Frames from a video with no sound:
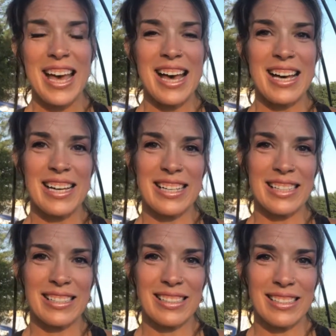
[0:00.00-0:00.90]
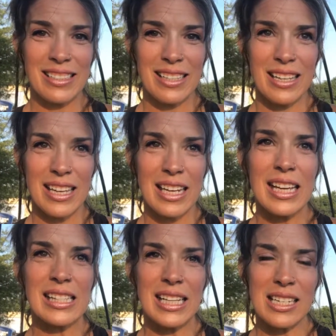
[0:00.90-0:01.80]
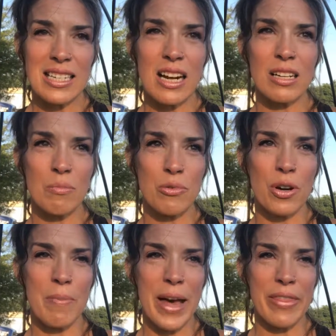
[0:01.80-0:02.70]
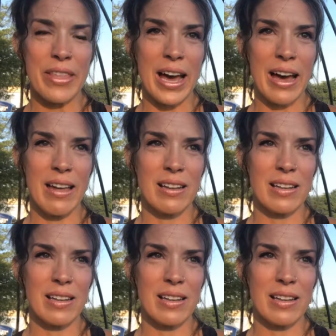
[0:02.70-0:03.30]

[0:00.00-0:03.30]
And I'd like to talk more about that